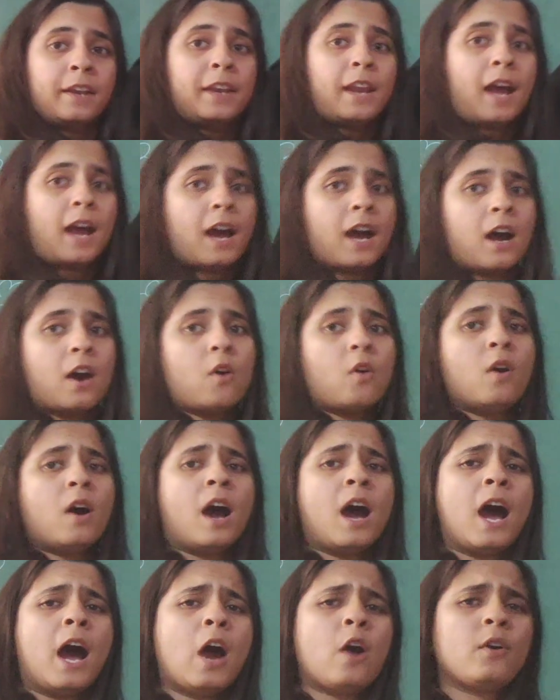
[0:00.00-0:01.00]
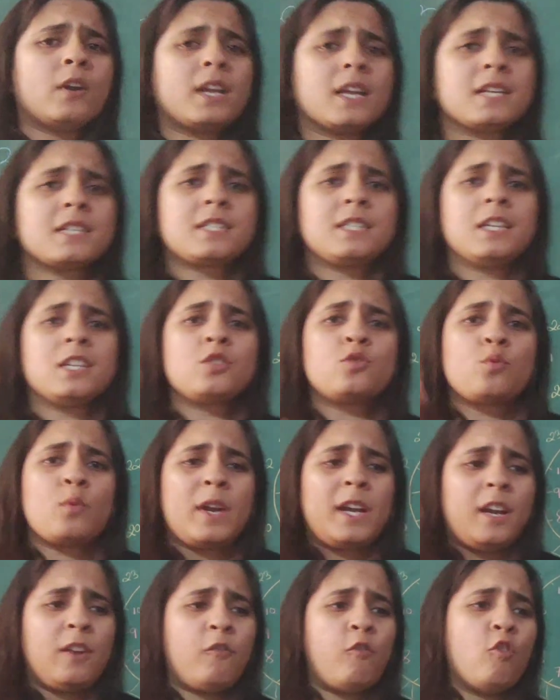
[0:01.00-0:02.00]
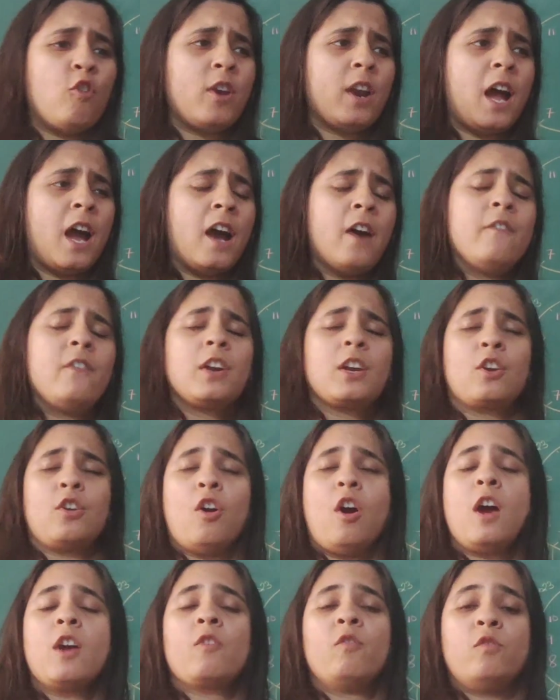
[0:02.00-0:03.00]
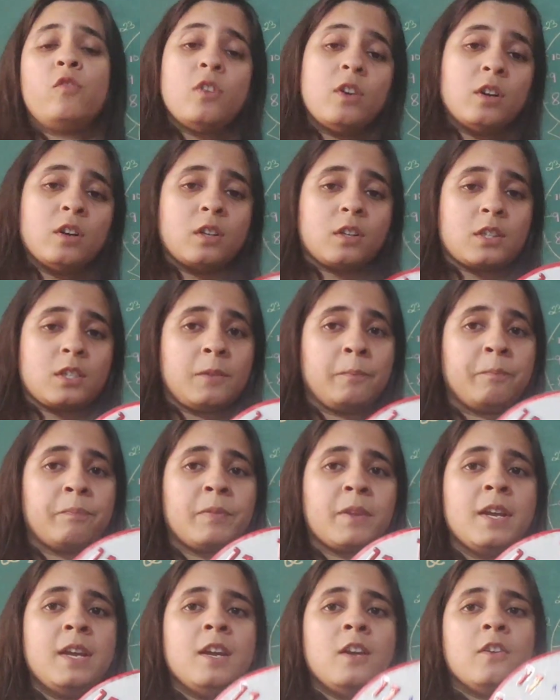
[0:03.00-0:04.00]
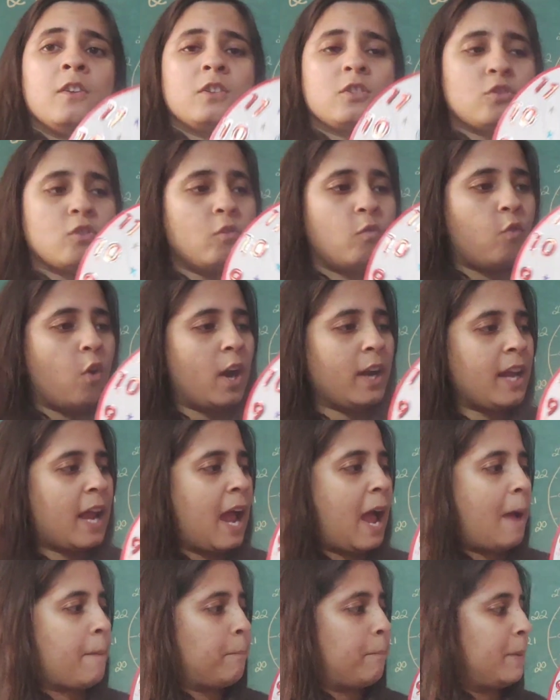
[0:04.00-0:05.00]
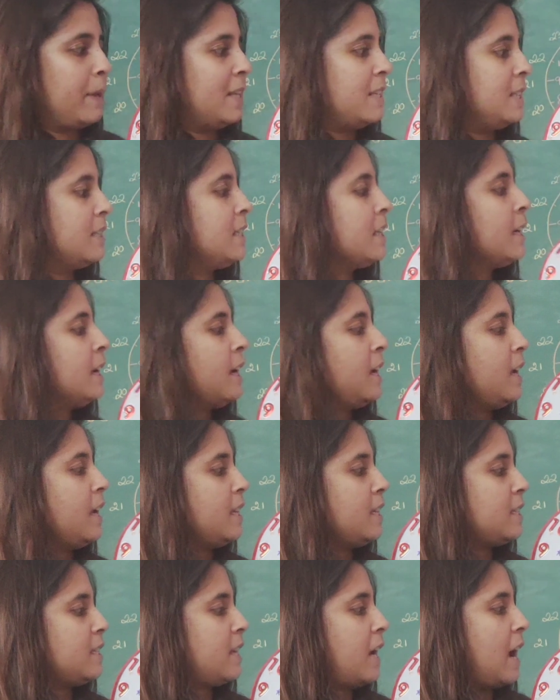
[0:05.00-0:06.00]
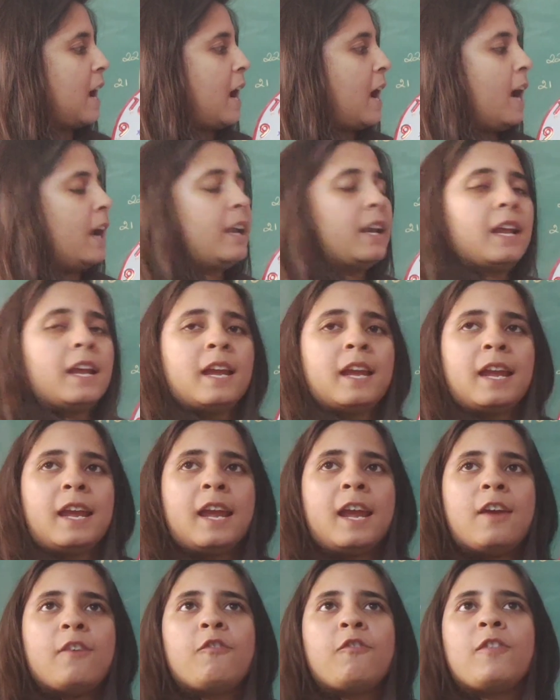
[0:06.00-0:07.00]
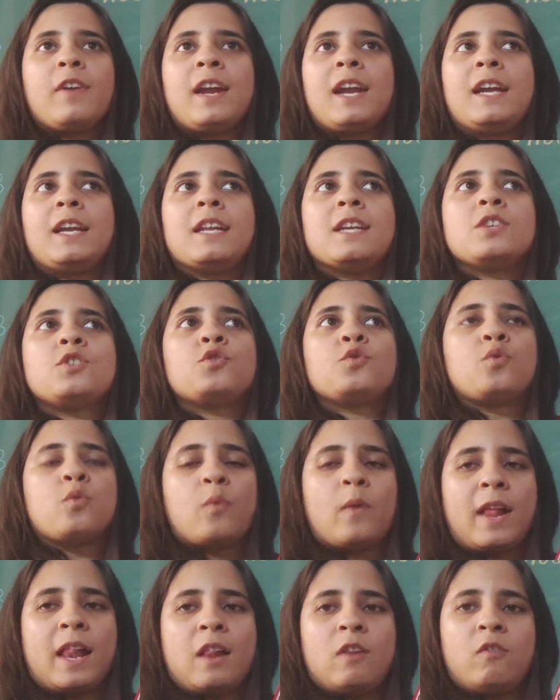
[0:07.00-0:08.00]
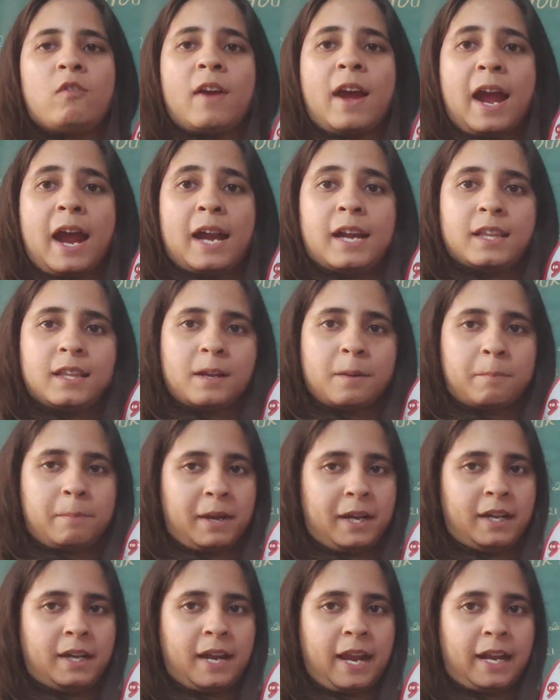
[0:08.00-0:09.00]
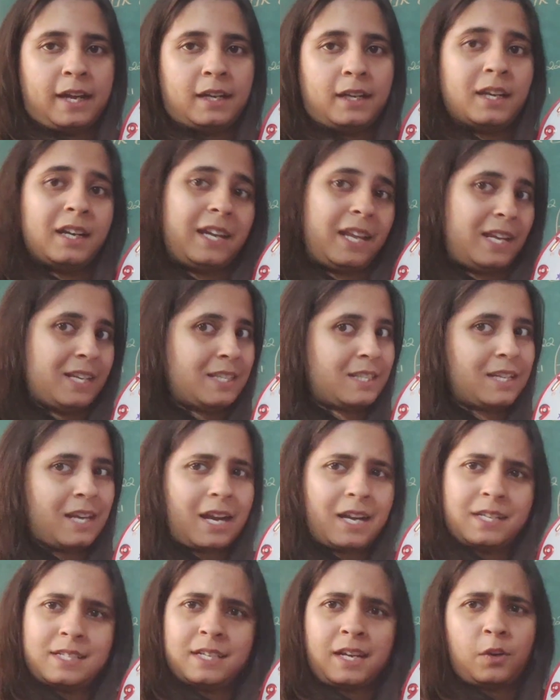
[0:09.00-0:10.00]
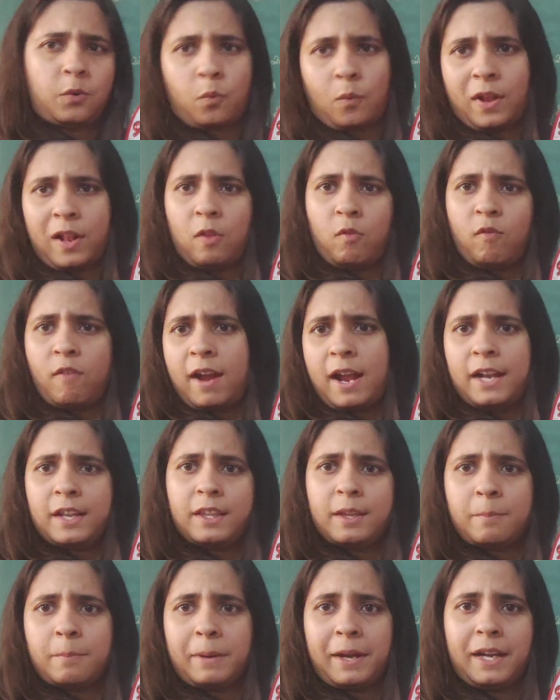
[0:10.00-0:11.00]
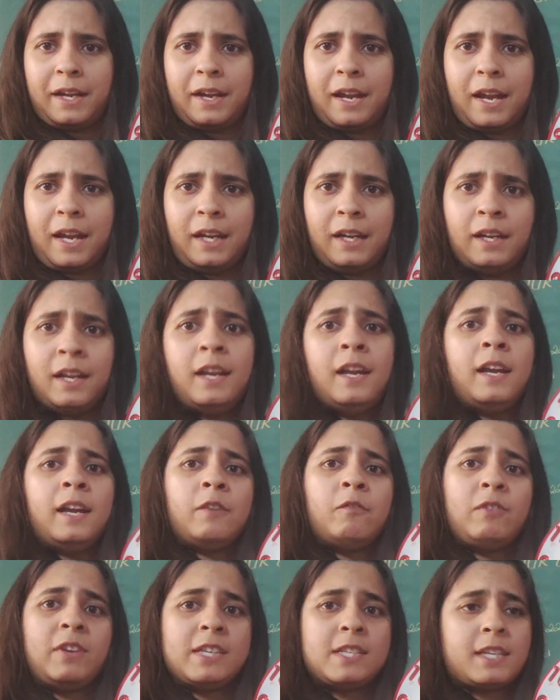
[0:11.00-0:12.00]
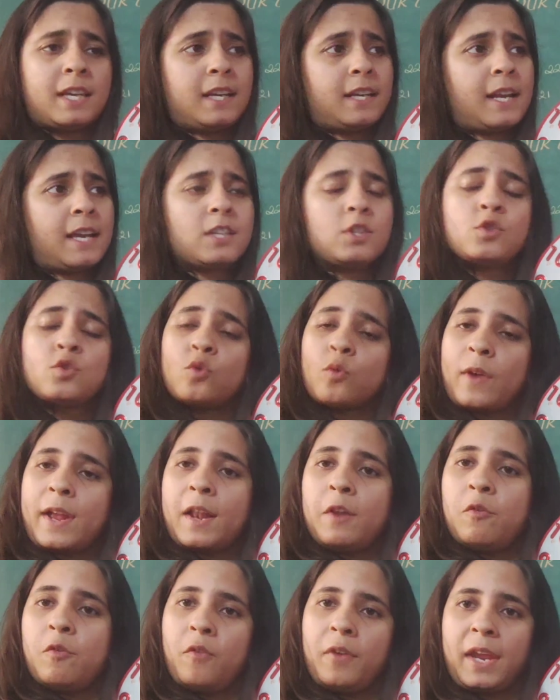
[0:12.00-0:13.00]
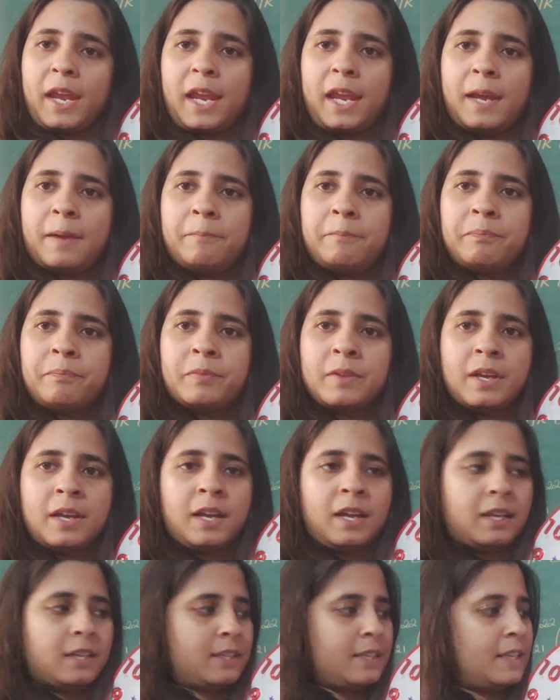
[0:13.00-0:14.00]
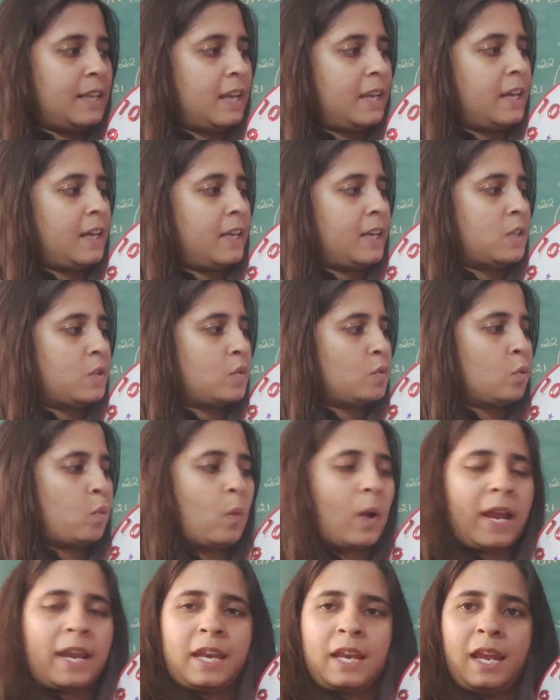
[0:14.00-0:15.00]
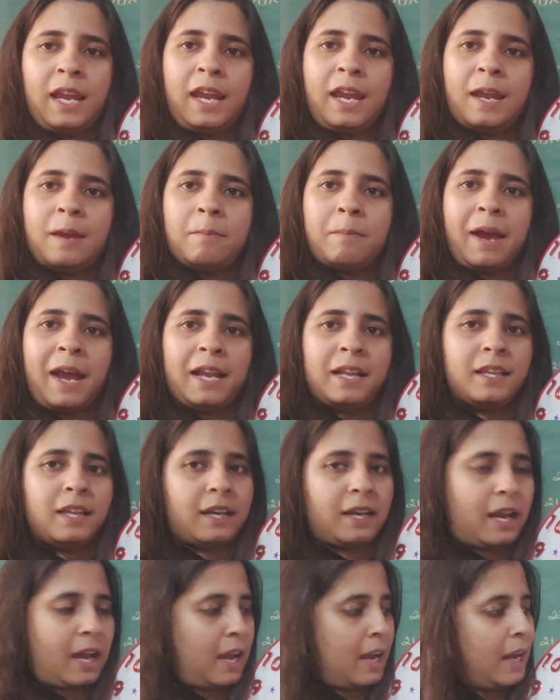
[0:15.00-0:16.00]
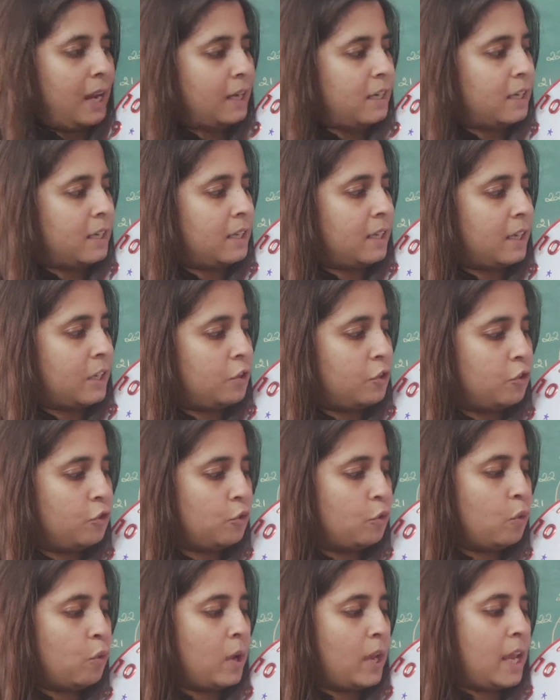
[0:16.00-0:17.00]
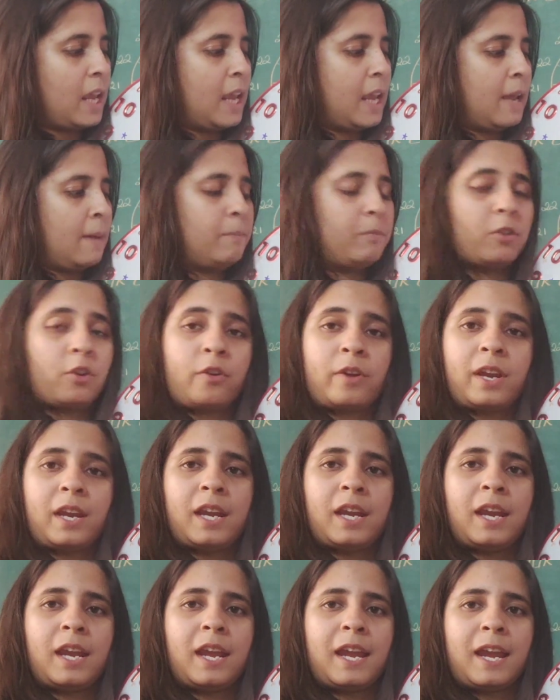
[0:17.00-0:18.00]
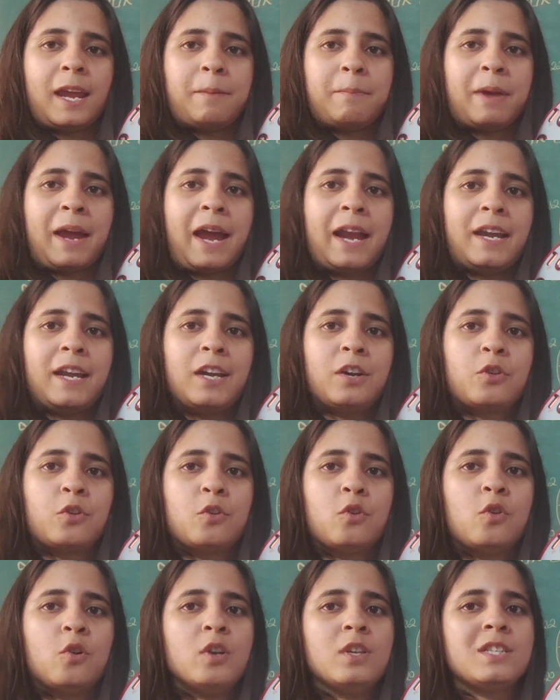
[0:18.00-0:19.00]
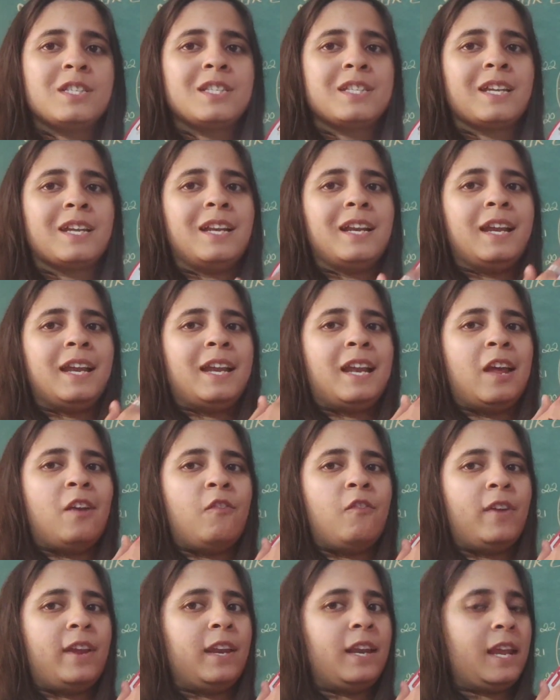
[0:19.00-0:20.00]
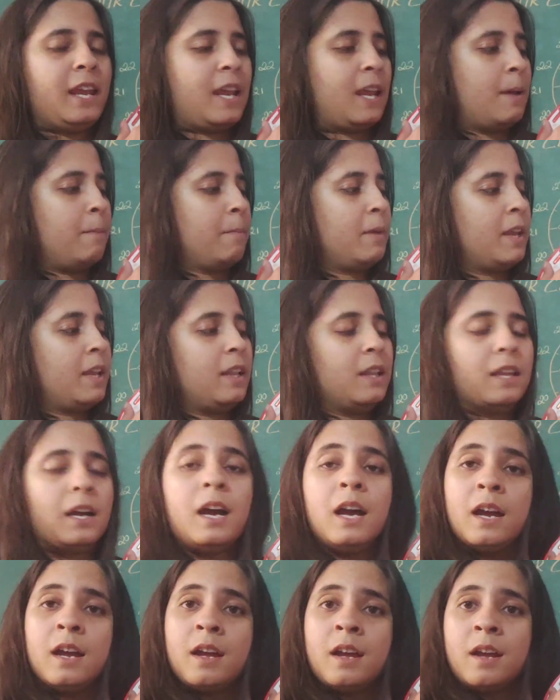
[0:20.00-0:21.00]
Now, how does this 24-hour clock works? So what happens is that if it is 12 at the midnight, the day starts at 12 at the midnight, we say it as 12 AM. Then it is 1 AM at the night, then 2 AM, 3 AM and it goes till 11 AM in the